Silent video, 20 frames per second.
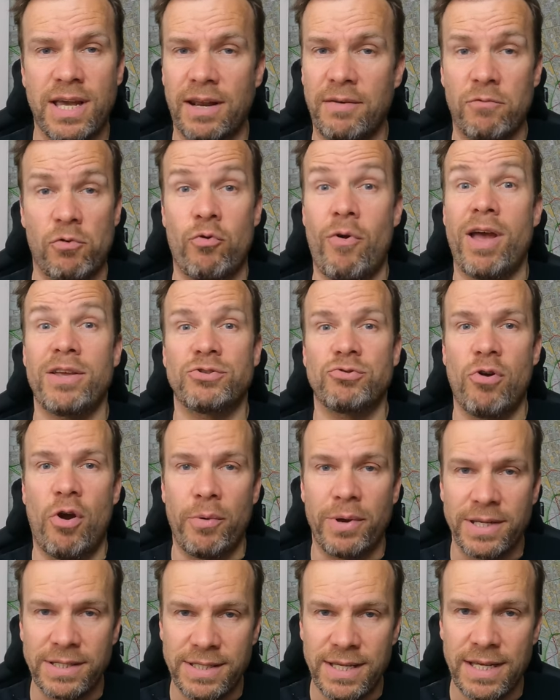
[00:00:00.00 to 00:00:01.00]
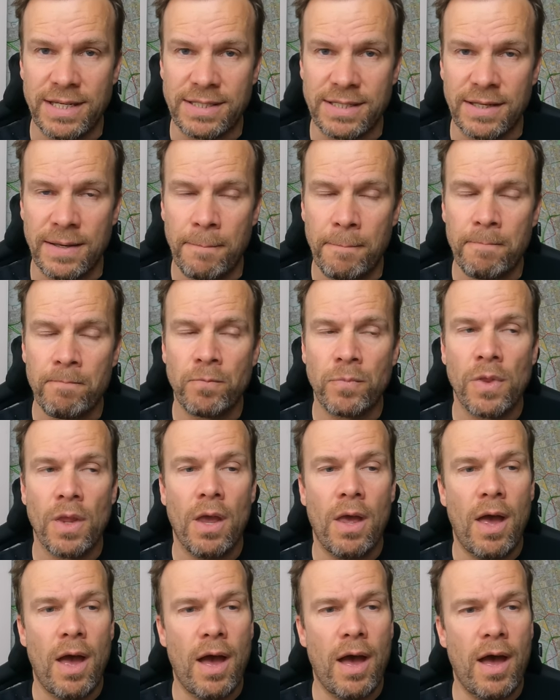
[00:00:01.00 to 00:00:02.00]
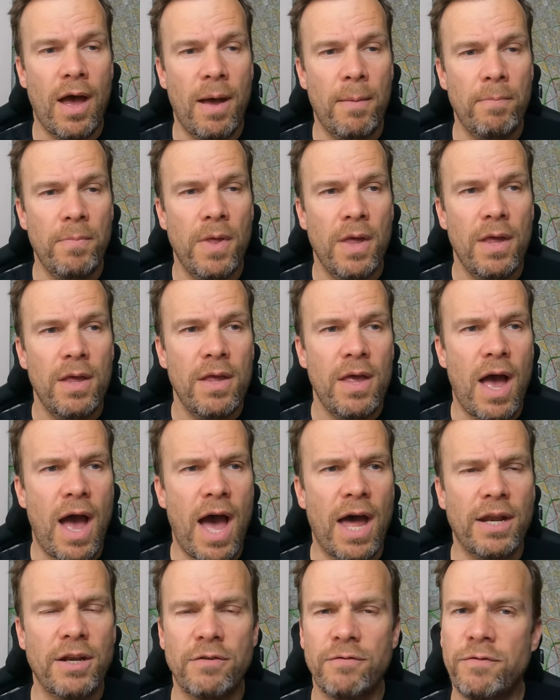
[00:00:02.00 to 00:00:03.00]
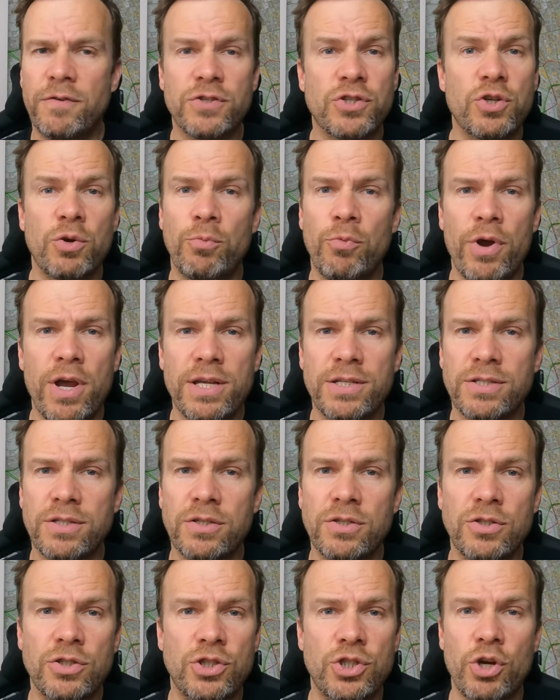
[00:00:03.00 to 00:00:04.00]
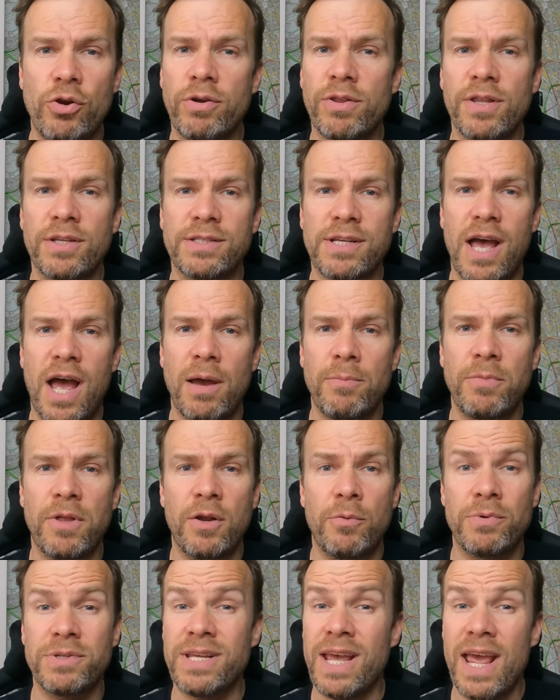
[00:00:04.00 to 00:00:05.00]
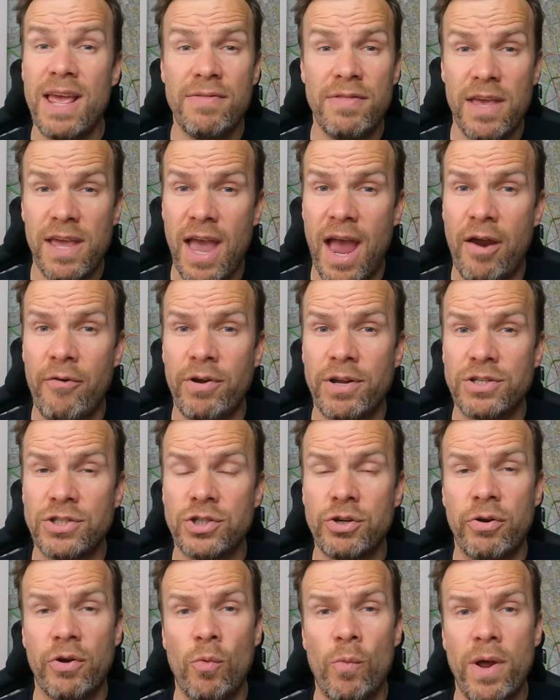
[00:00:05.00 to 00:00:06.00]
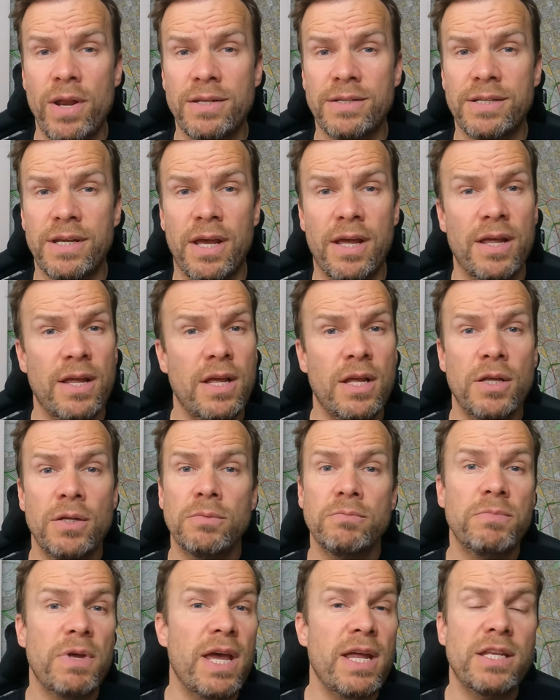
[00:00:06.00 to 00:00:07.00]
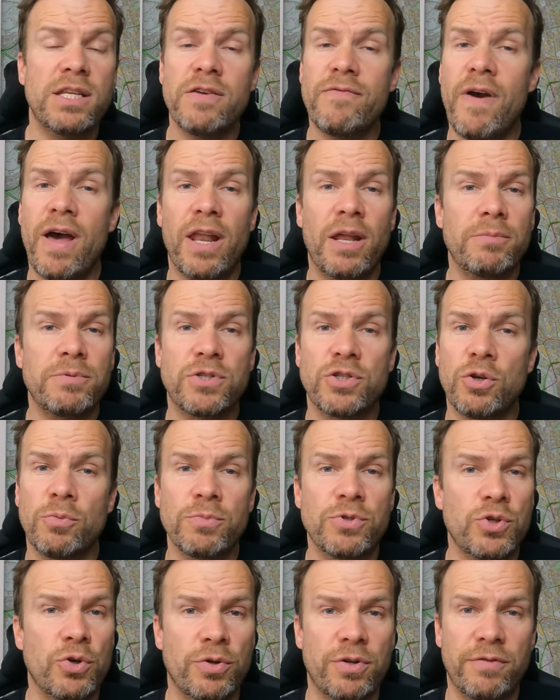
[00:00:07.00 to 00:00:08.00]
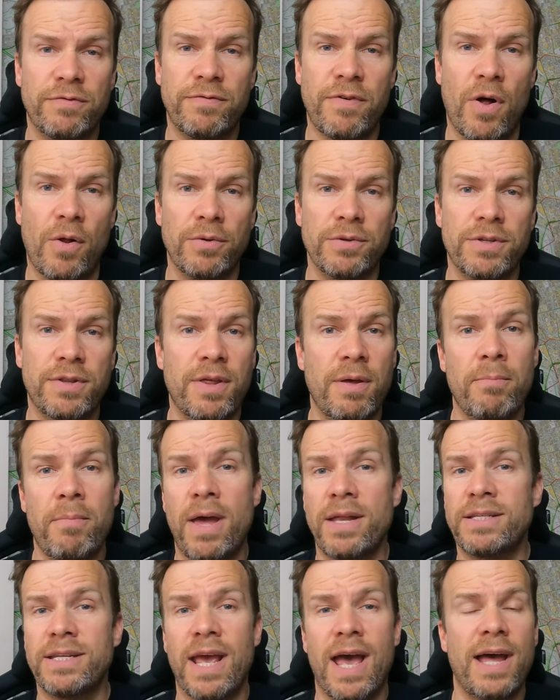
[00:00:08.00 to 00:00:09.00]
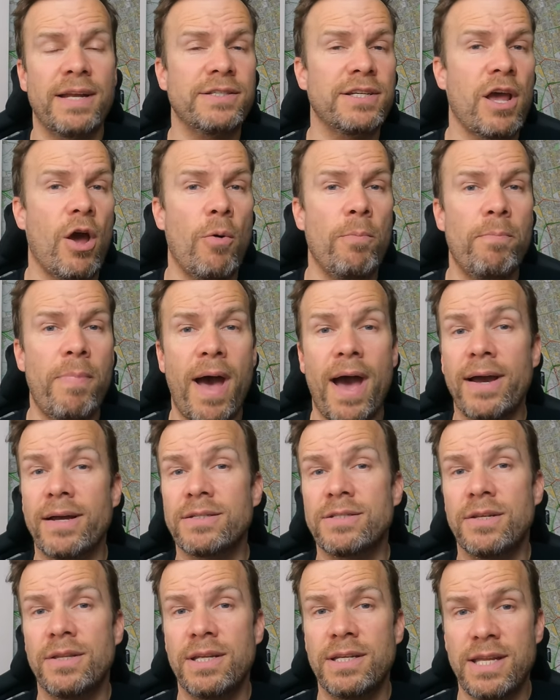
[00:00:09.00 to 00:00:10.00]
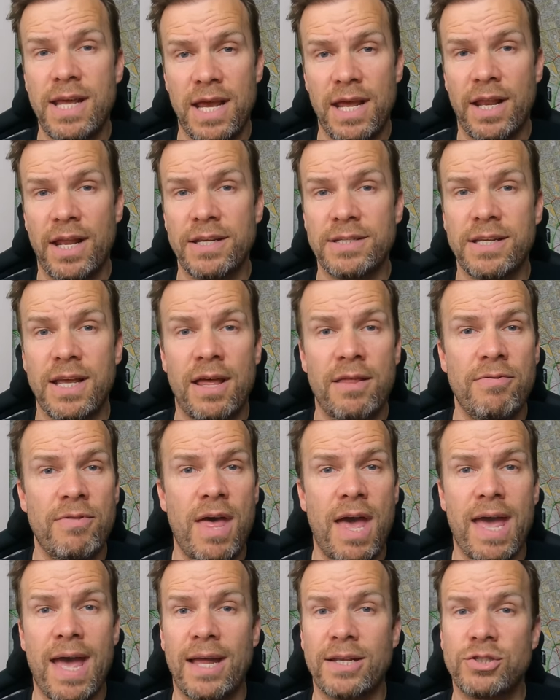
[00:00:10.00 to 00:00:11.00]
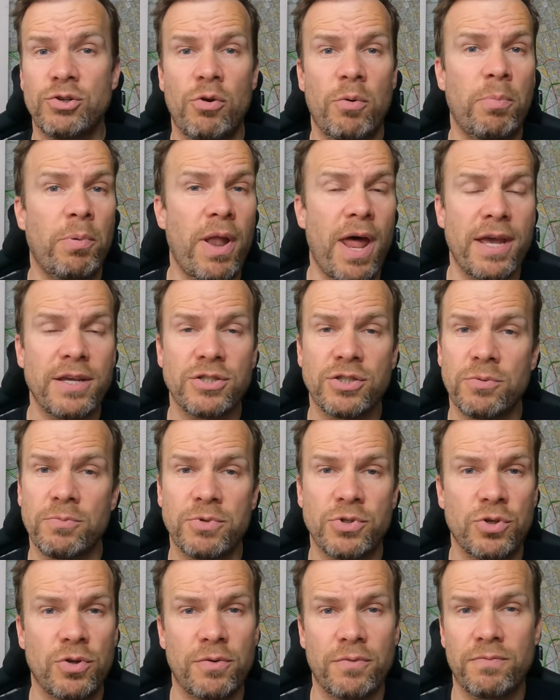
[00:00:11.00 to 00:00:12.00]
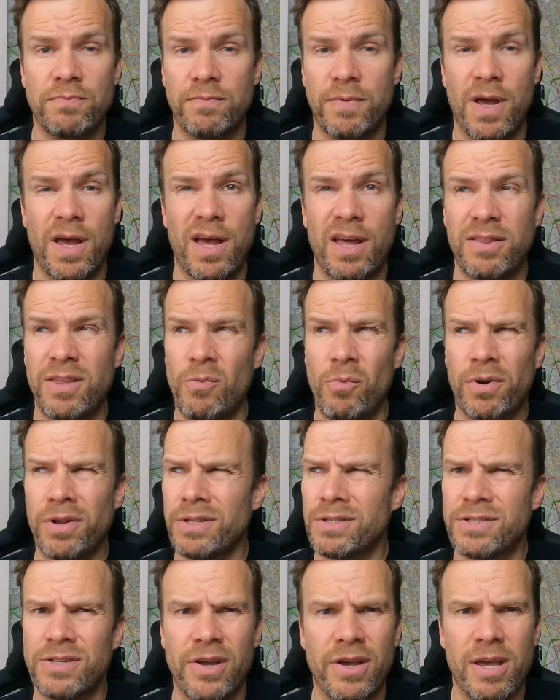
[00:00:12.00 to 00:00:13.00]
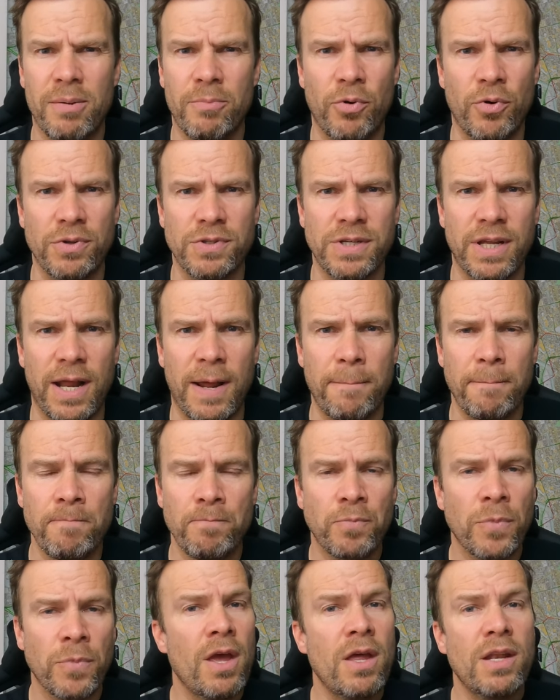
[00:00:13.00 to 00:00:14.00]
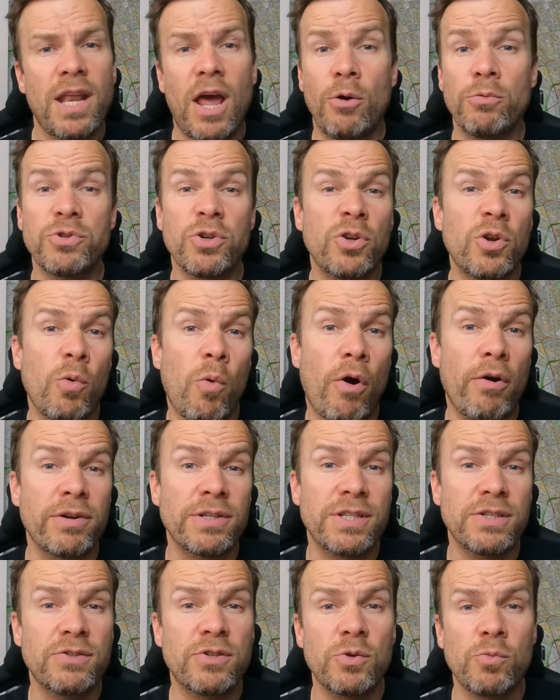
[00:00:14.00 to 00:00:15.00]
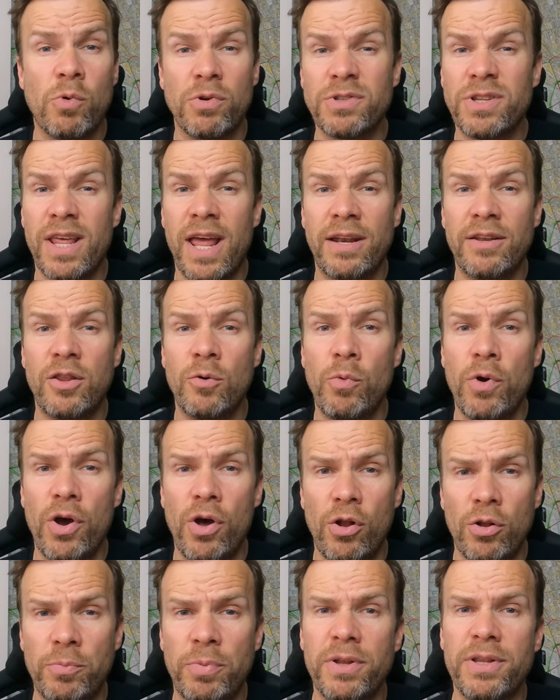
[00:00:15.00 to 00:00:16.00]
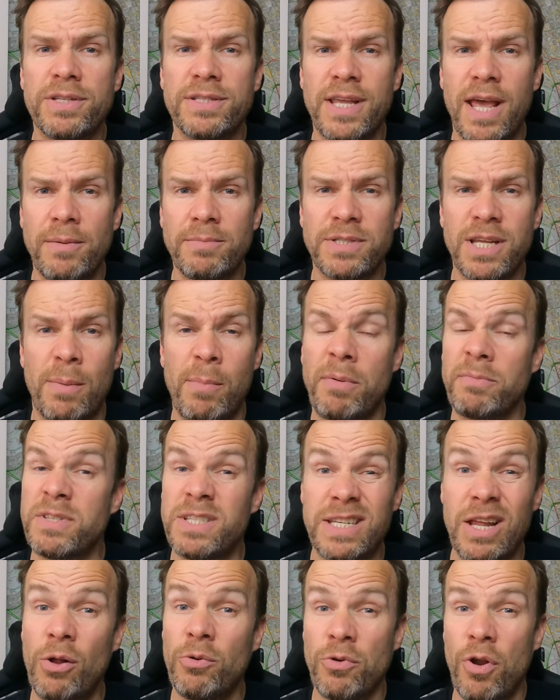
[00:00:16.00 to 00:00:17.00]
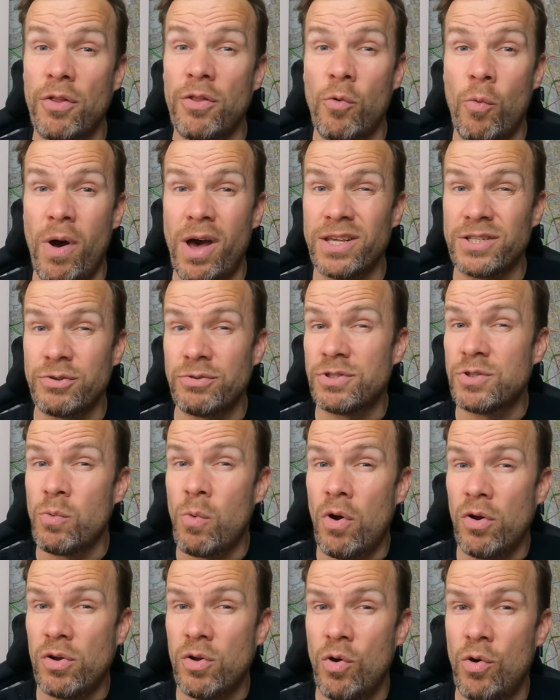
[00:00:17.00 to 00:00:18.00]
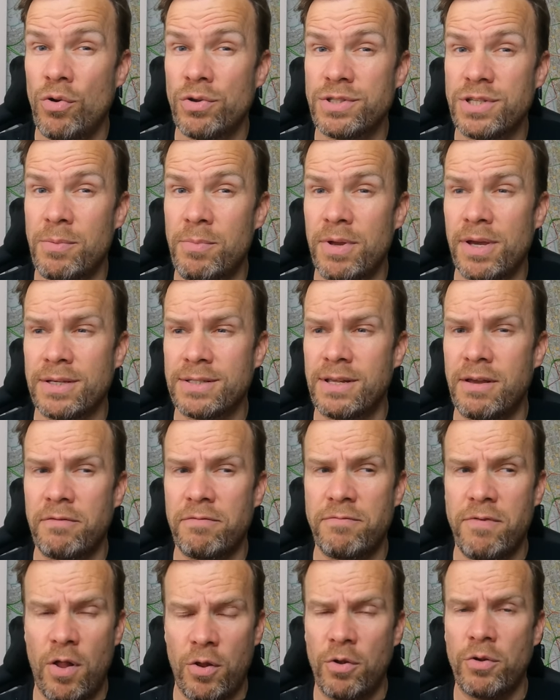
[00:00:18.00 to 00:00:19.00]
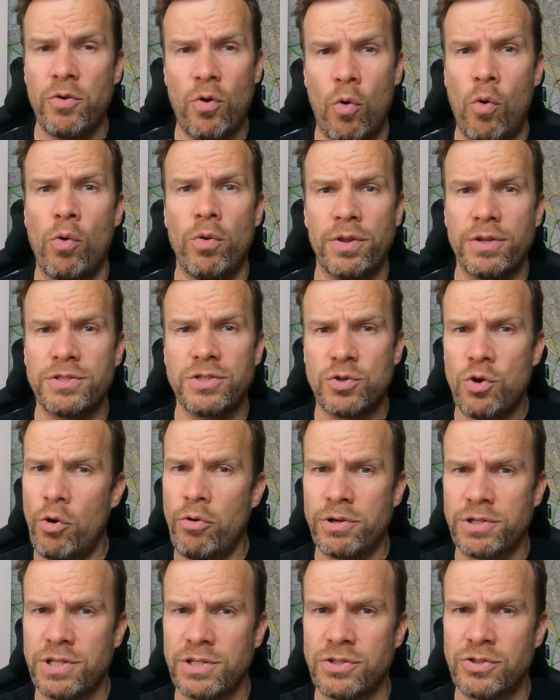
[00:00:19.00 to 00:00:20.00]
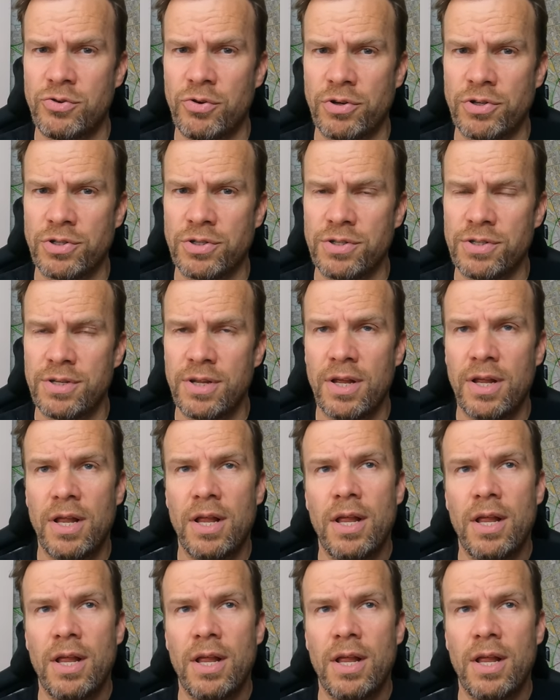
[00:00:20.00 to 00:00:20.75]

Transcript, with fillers: kind of grass growing season. Um, and for some reason, during the time that it was in the garage during winter, it developed some sort of fault that meant it had to go back to the dealers, and they had to replace some sort of, uh, I think, one of the circuit boards in it. Now, it was under warranty, so it wasn't the end of the world, but at the same time, I'm still none the wiser as to what caused it, because I've followed all the storage instructions.